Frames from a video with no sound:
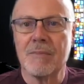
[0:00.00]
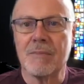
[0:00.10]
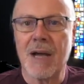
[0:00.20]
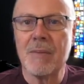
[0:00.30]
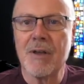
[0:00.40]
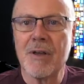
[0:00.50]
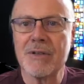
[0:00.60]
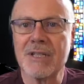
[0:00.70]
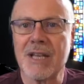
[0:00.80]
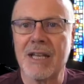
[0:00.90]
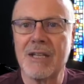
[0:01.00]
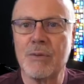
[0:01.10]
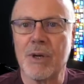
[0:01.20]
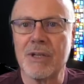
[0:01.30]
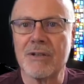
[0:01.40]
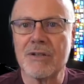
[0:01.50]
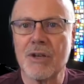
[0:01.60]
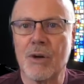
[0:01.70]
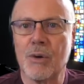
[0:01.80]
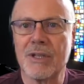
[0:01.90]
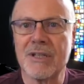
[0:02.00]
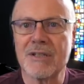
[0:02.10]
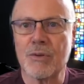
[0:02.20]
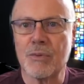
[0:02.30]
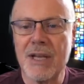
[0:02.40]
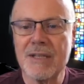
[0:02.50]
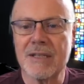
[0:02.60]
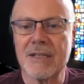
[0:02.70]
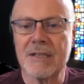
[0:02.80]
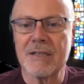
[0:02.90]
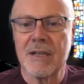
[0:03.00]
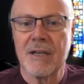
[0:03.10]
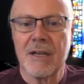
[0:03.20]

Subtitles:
My mother is 91 years old and is a resident